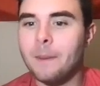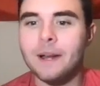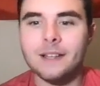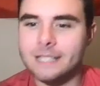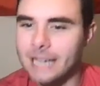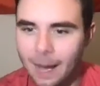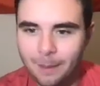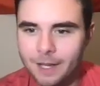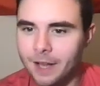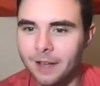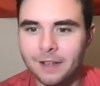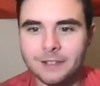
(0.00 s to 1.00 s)
But it's not
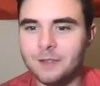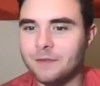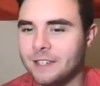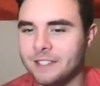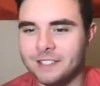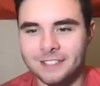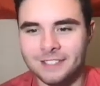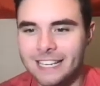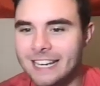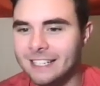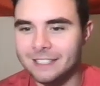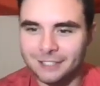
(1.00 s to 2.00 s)
because of this
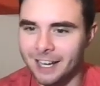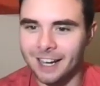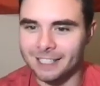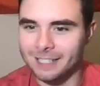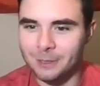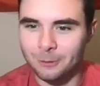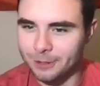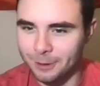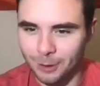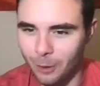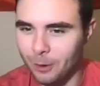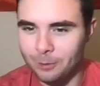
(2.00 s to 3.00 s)
Nina saga with
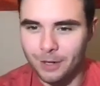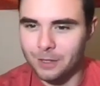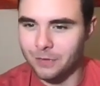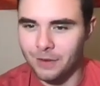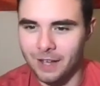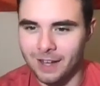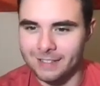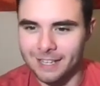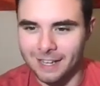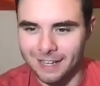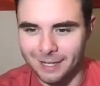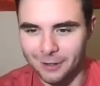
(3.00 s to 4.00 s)
Logan Paul's
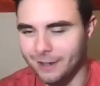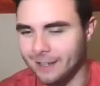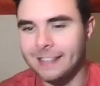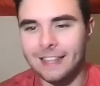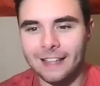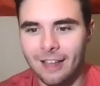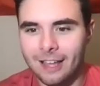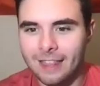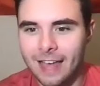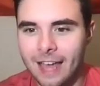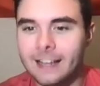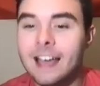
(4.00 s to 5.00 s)
fiance or anything like
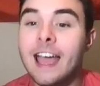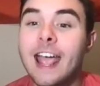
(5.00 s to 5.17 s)
that.